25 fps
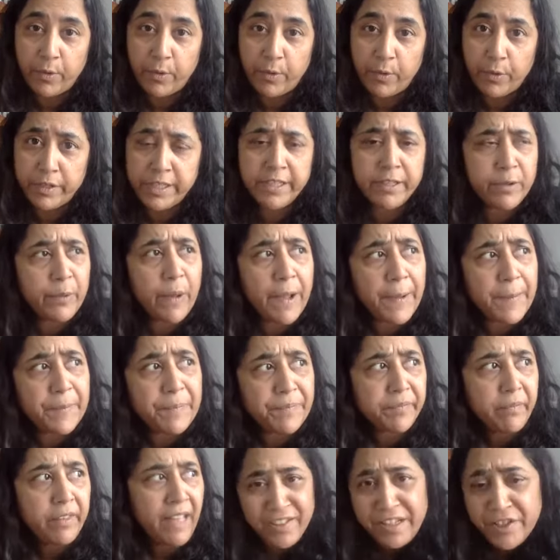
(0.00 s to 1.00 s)
to think
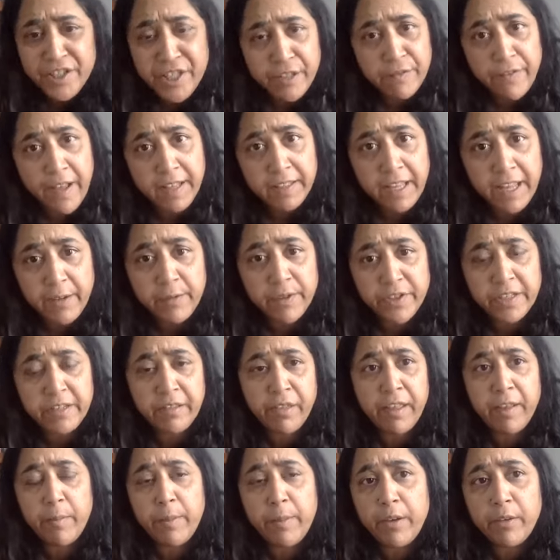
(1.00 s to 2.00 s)
about
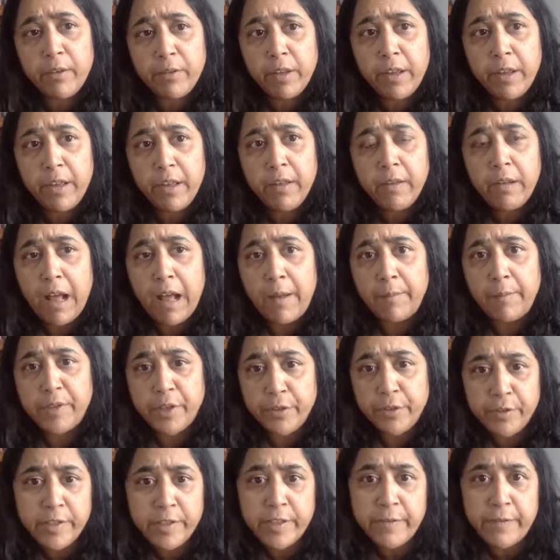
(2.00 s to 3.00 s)
turns of
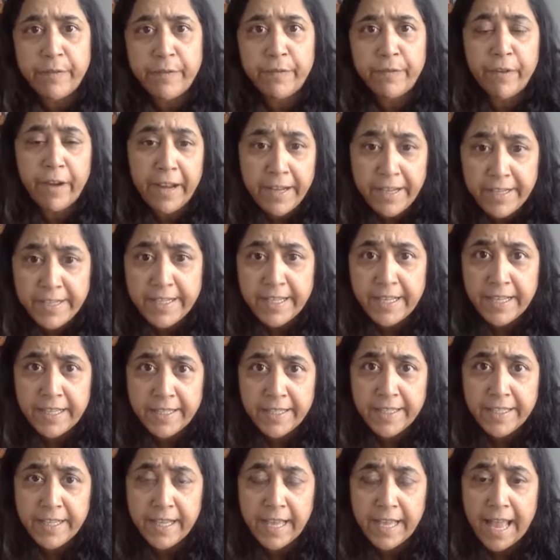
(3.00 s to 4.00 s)
phrase
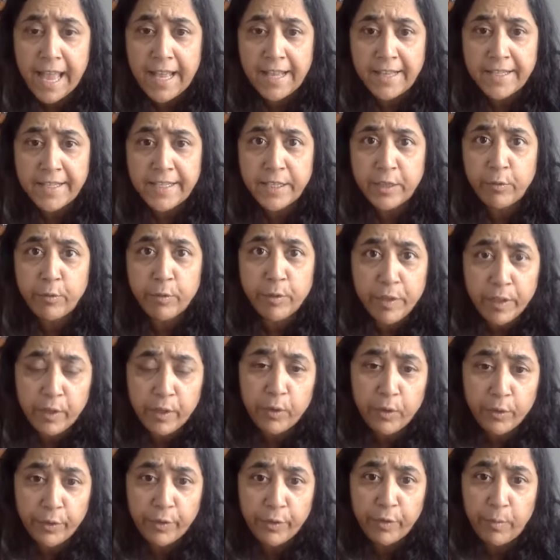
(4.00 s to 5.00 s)
as critical
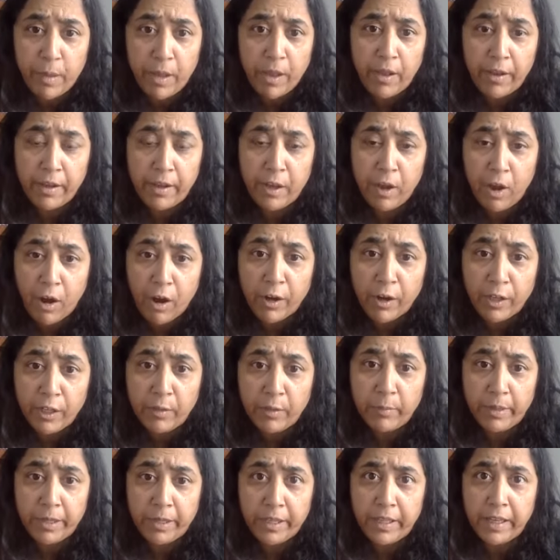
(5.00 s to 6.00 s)
to my
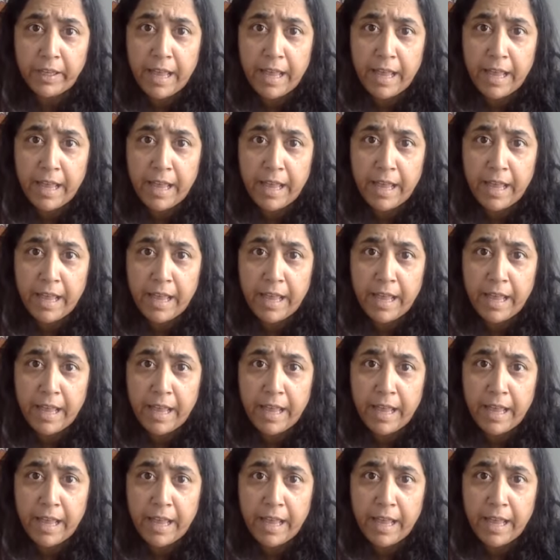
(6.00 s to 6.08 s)
argument,